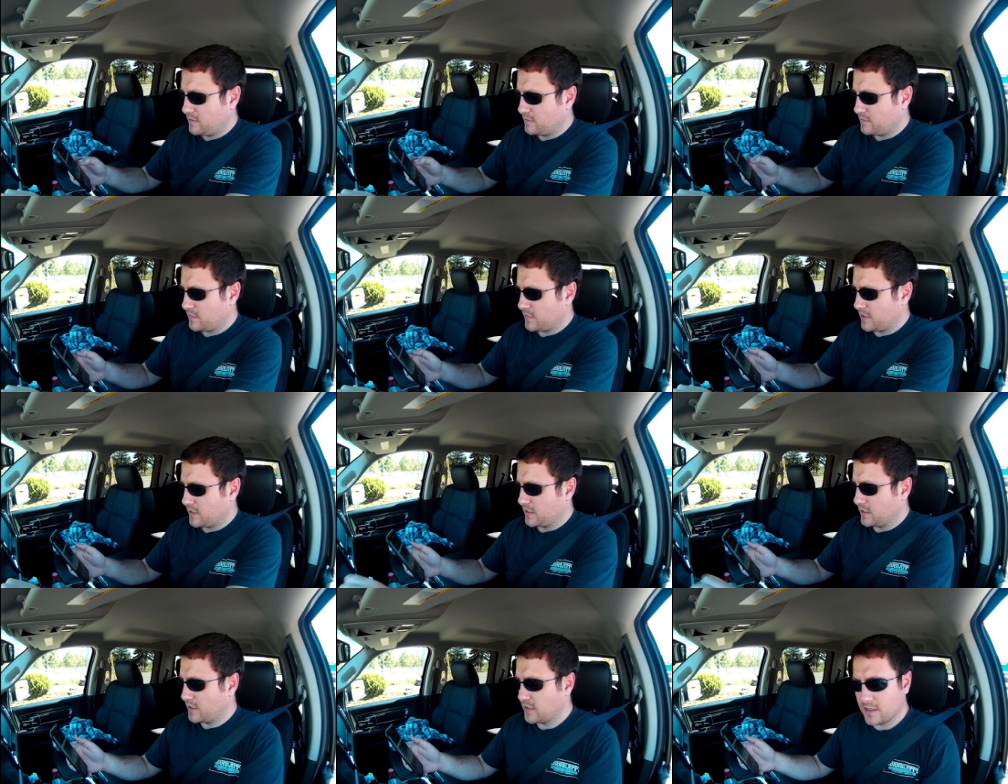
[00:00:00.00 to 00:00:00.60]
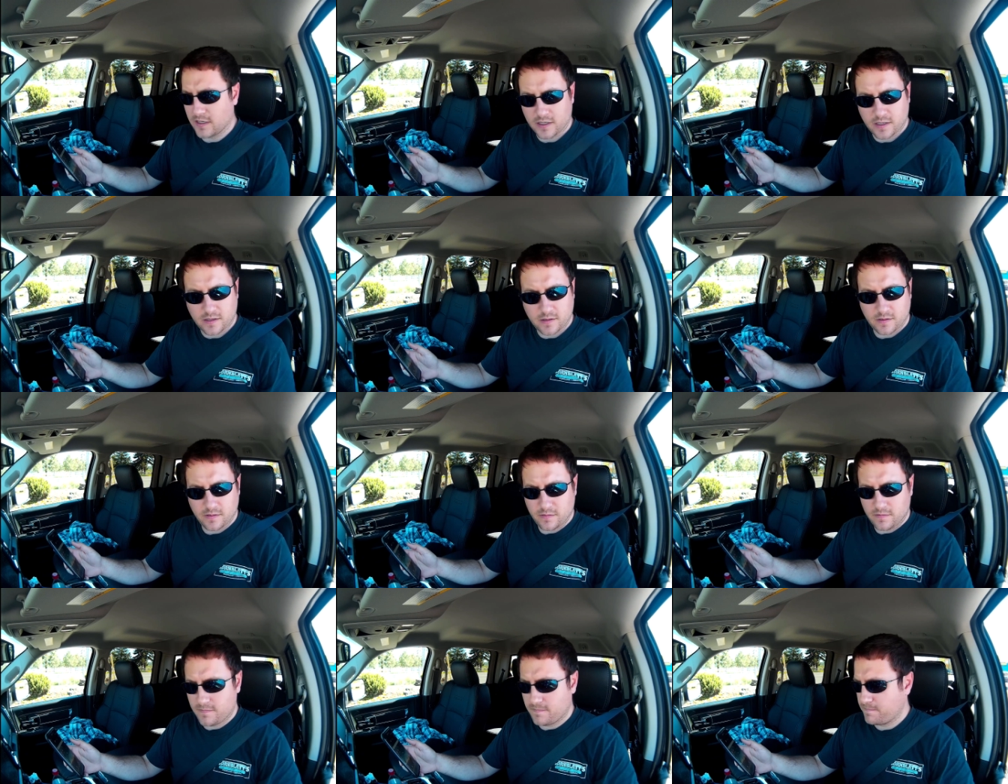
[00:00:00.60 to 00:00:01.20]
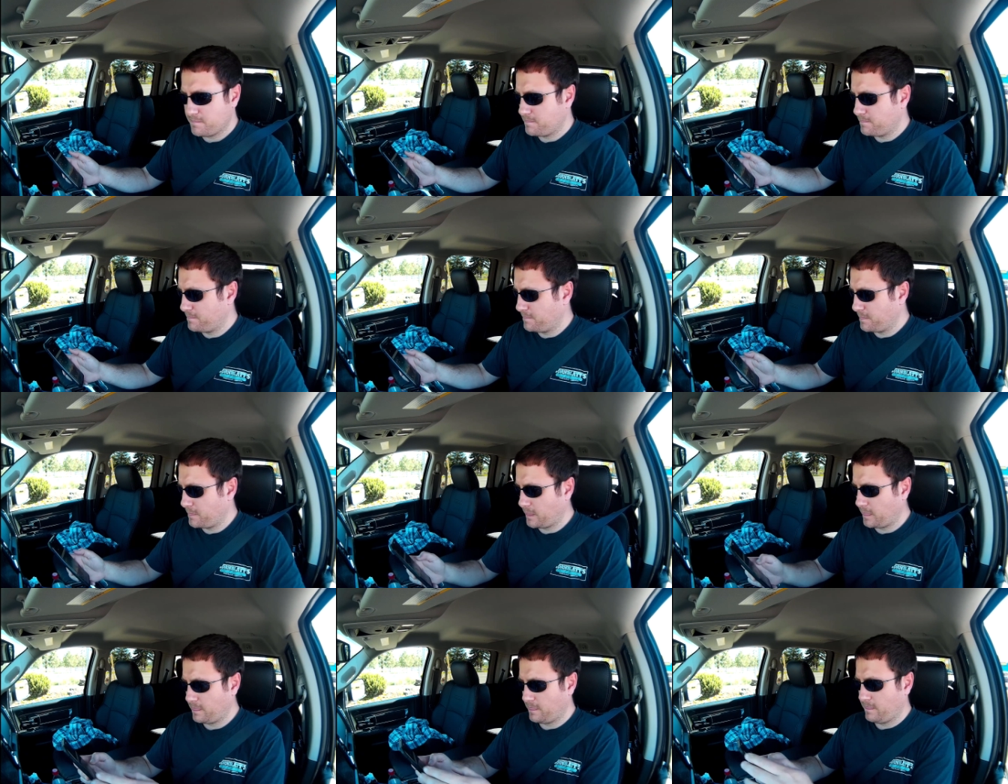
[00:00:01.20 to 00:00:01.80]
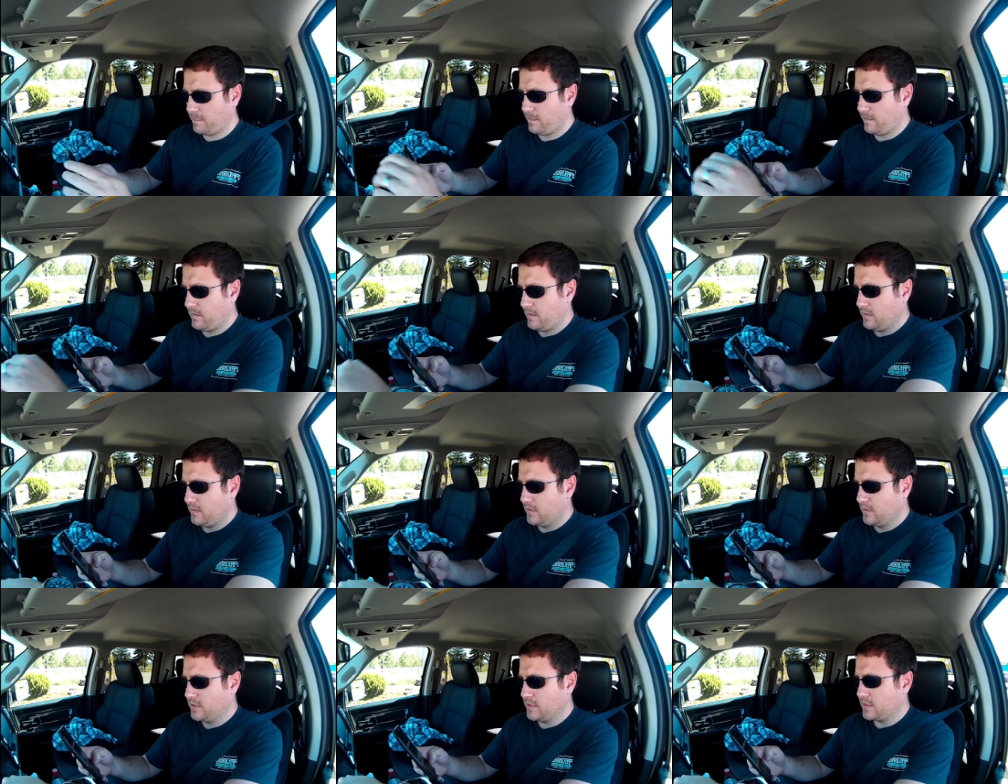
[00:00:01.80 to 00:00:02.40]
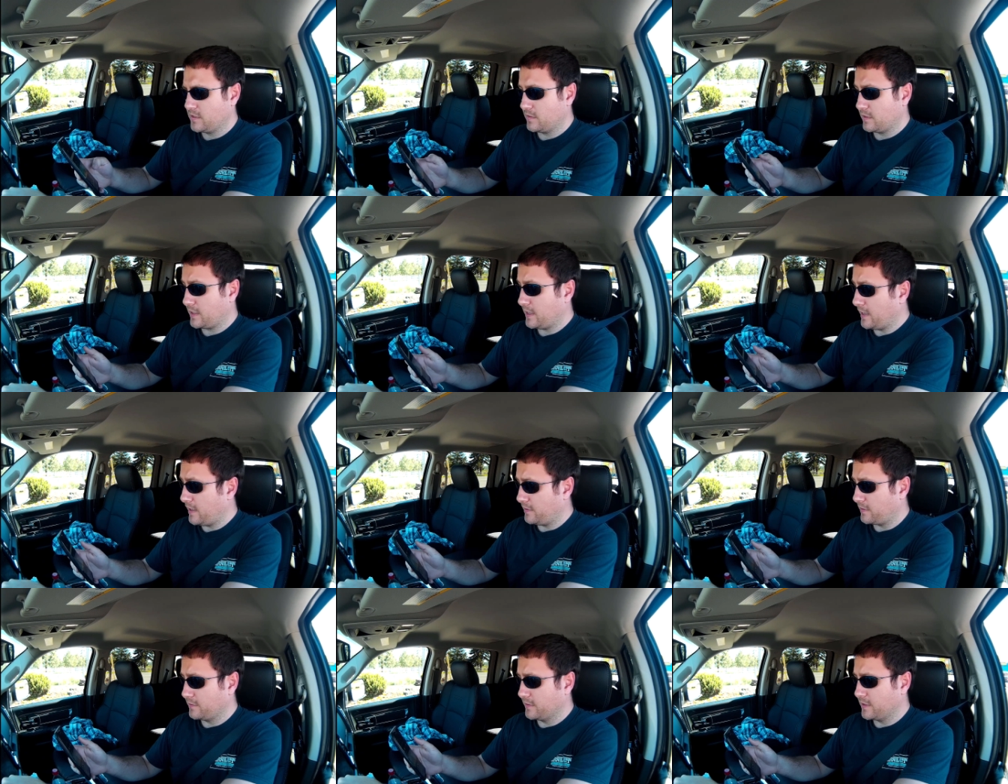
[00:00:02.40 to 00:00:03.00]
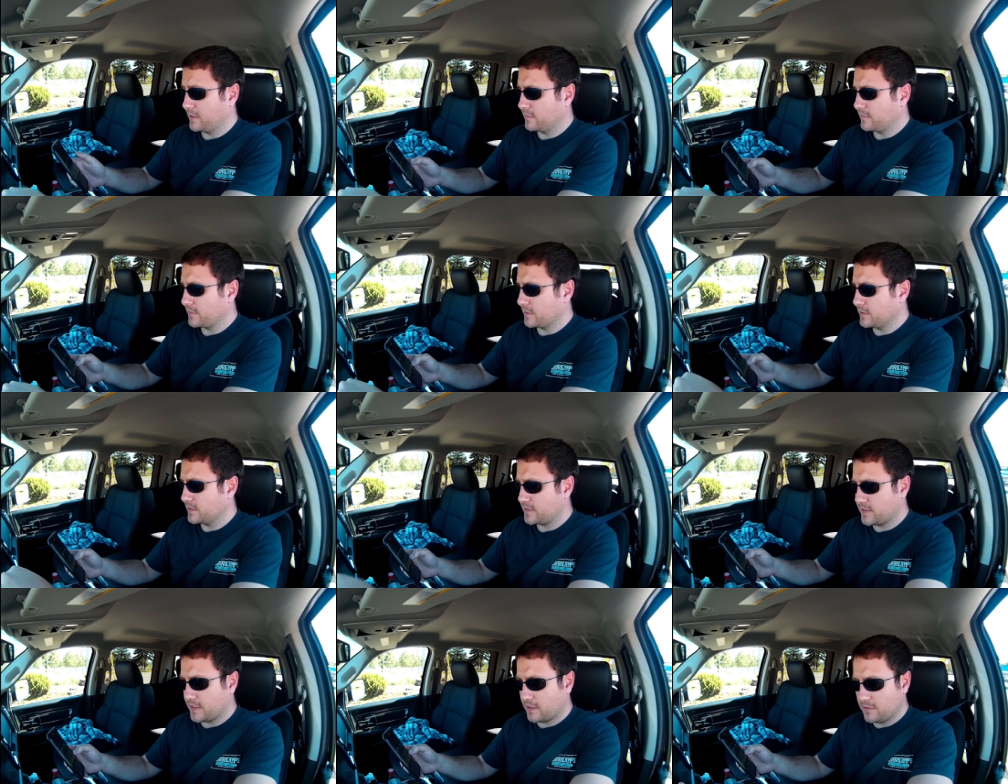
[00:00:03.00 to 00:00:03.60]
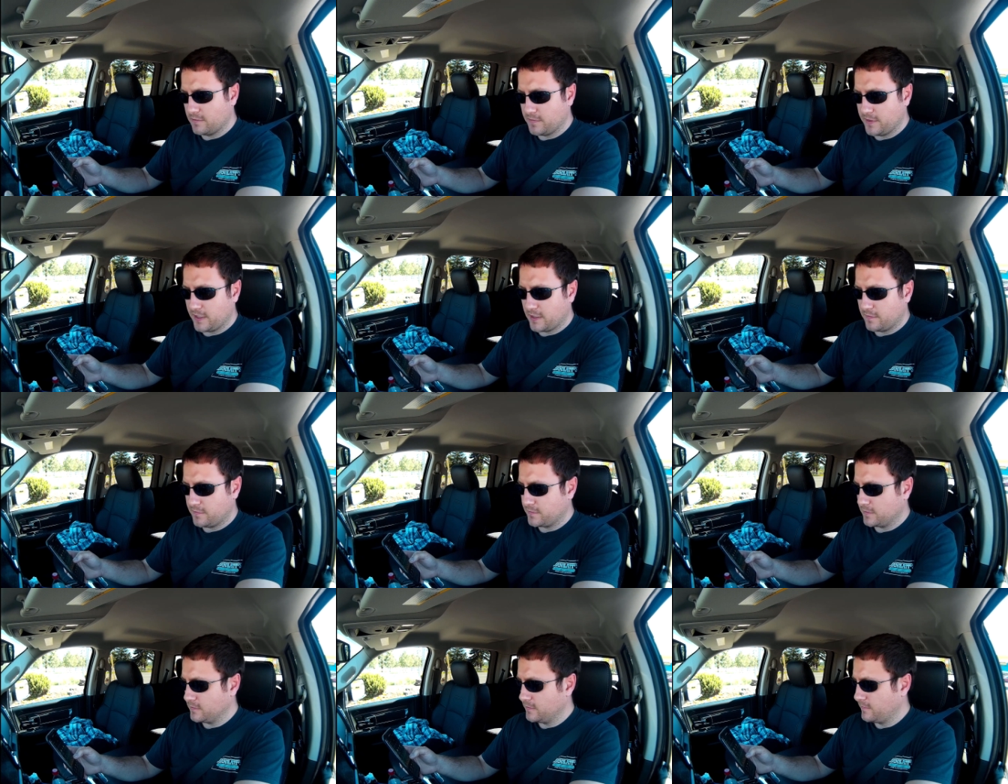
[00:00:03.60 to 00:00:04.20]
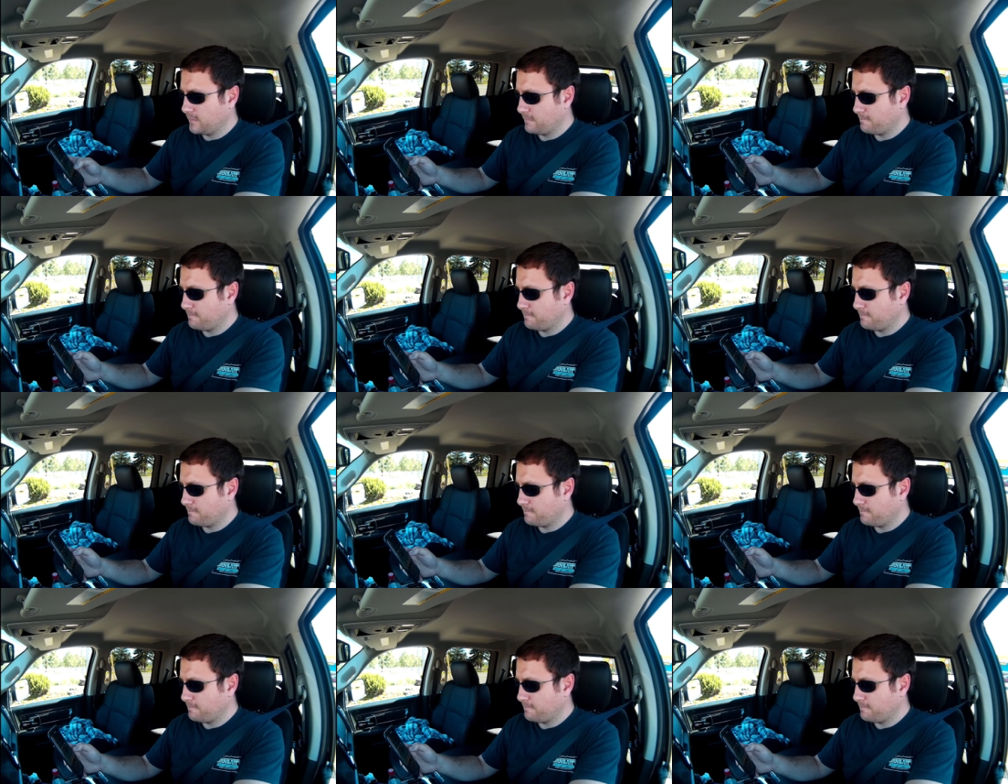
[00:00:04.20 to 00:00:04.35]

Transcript: we're gonna go to the calculator first, that would be helpful.